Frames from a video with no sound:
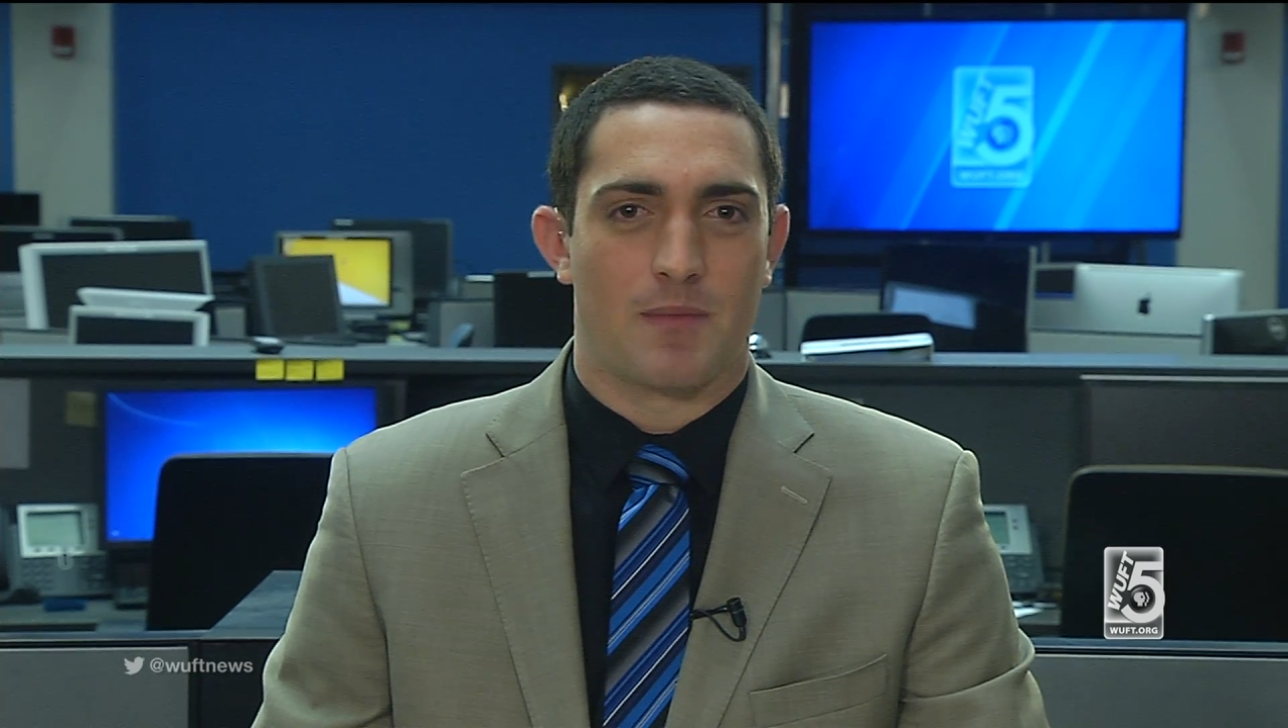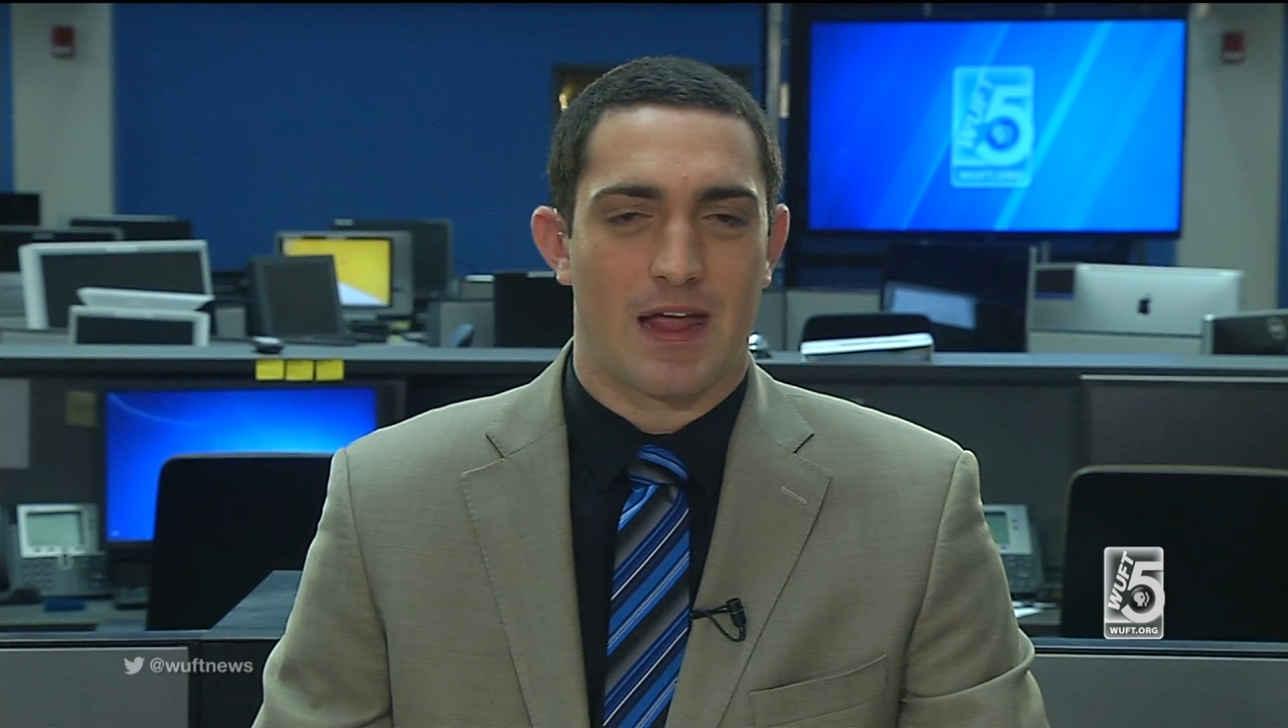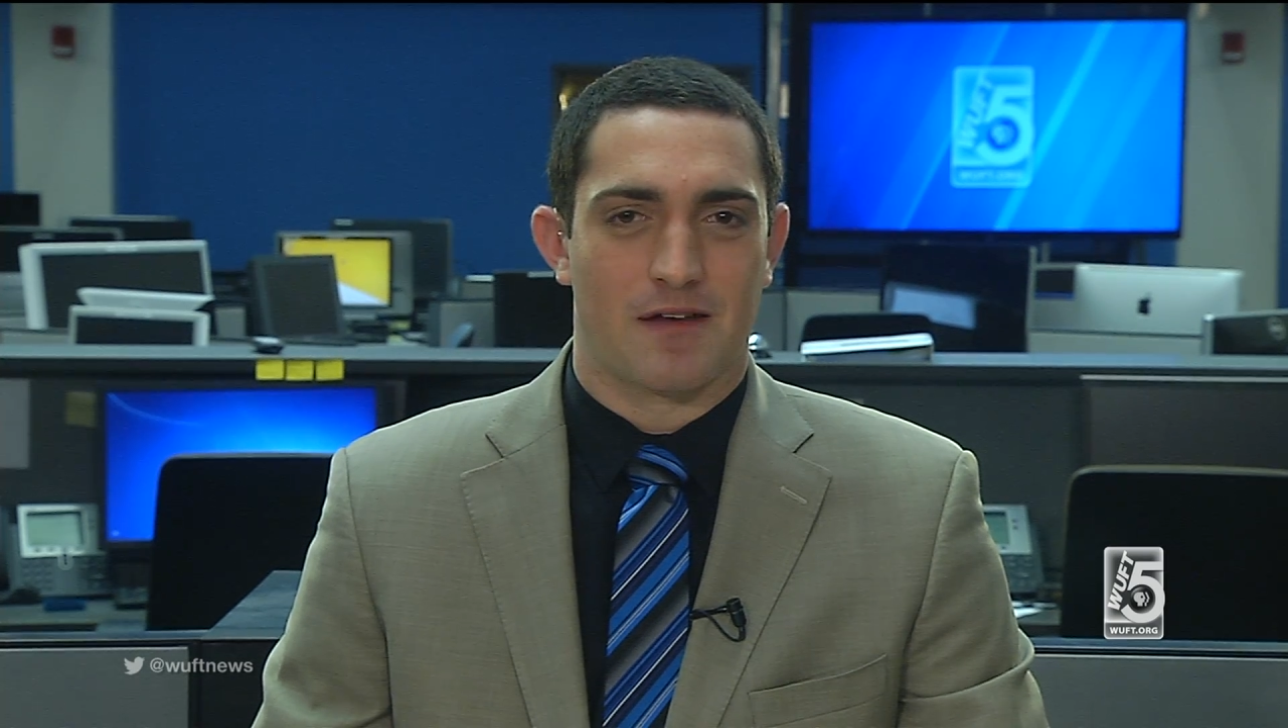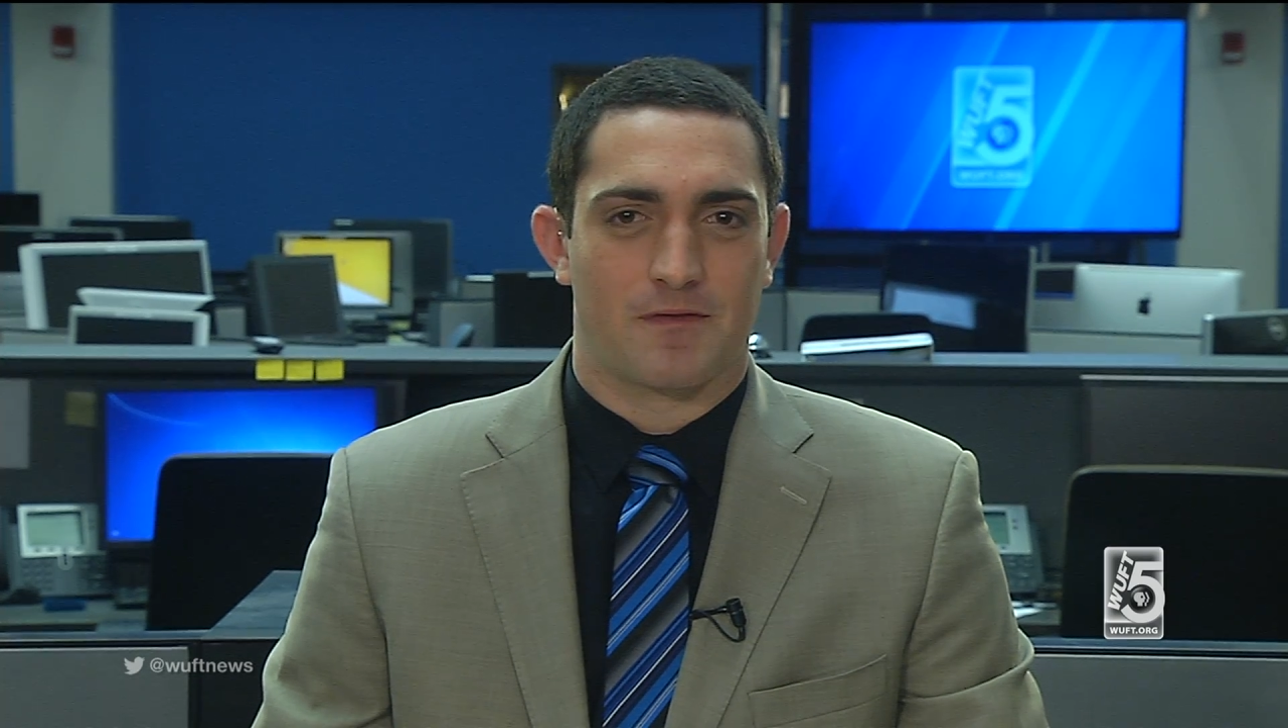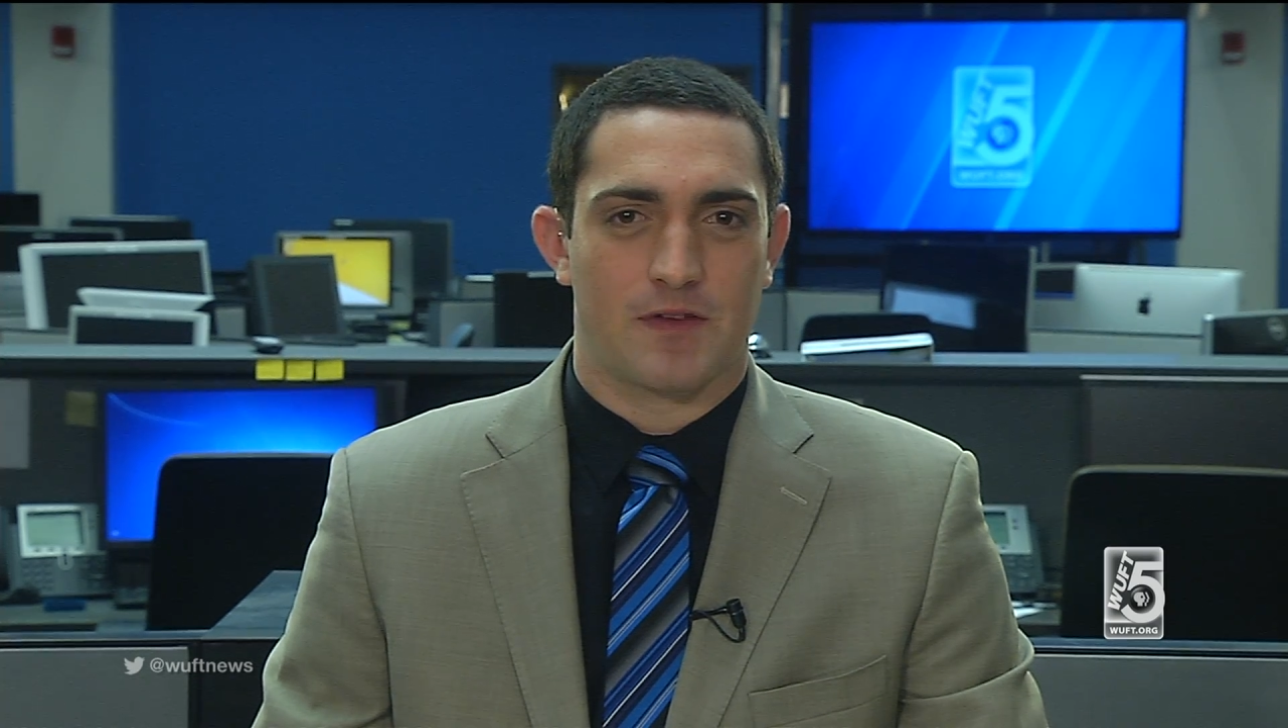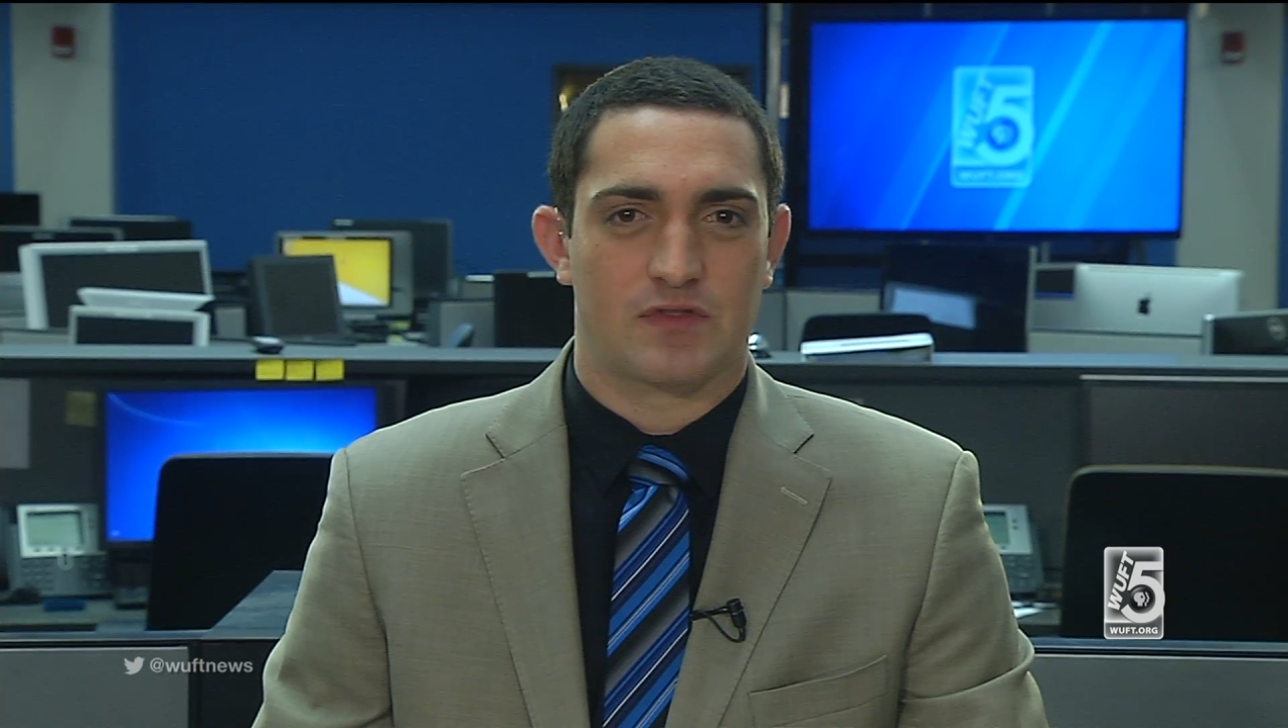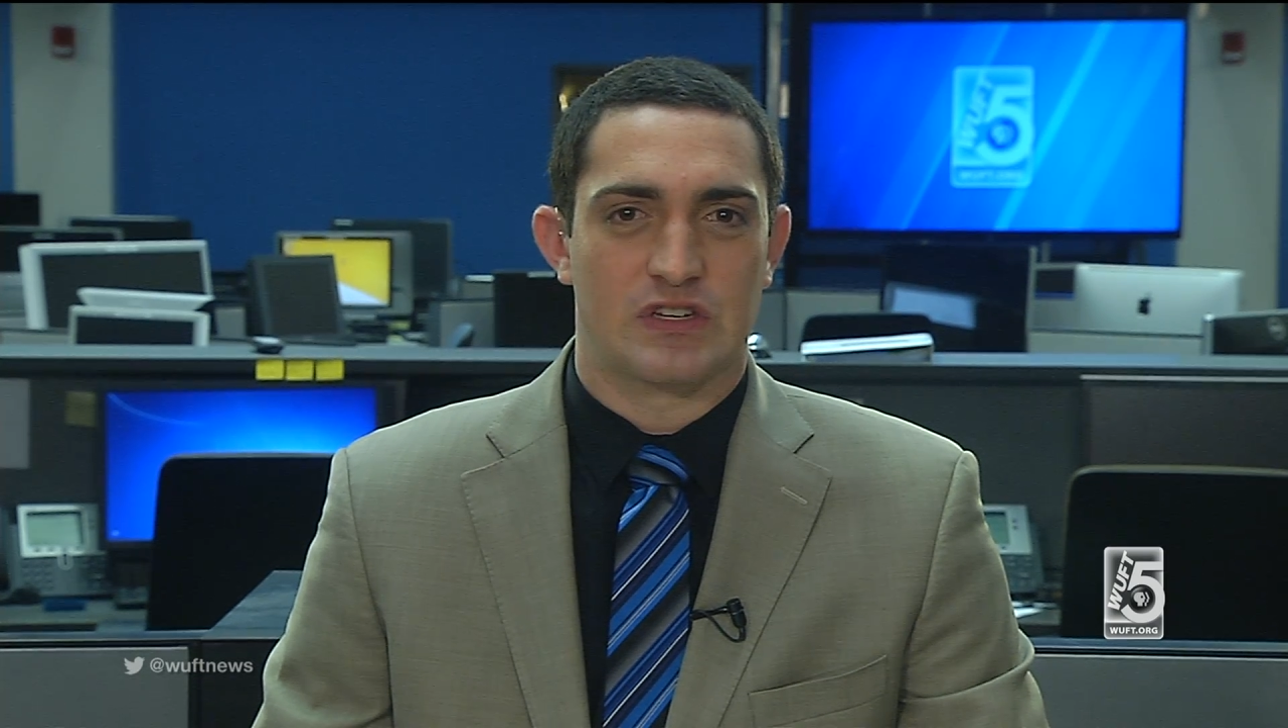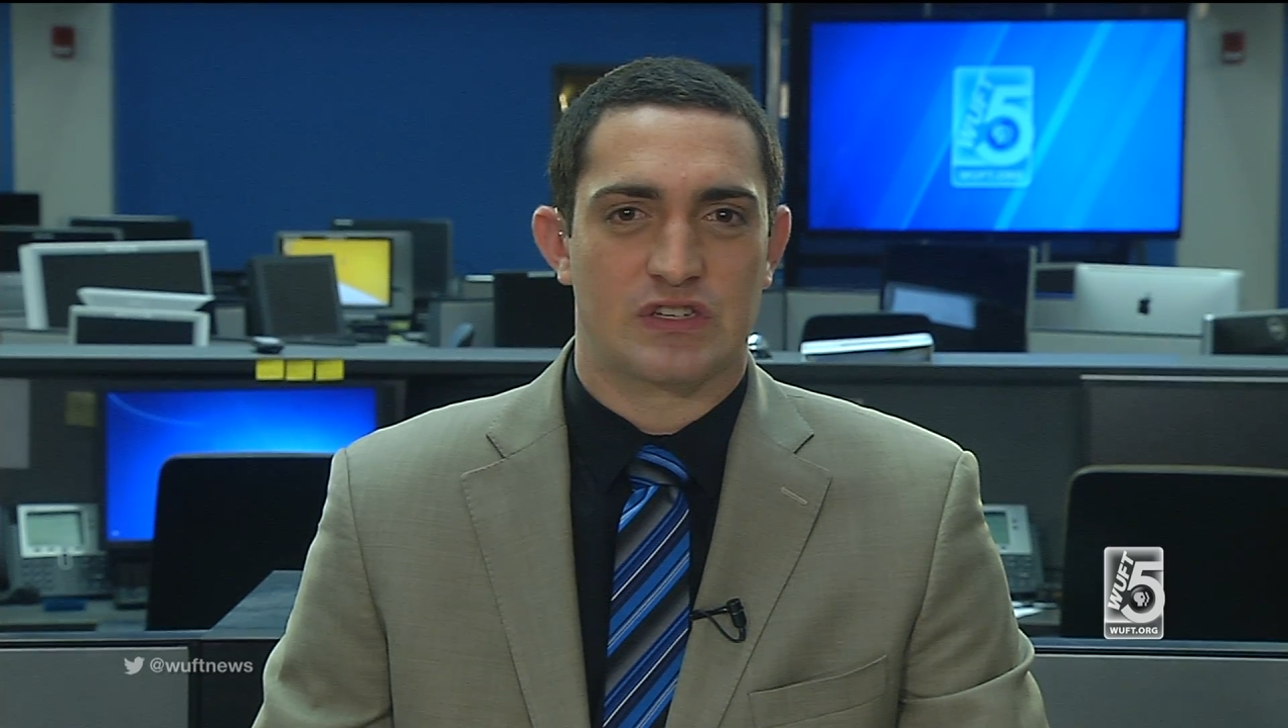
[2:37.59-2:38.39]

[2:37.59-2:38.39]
850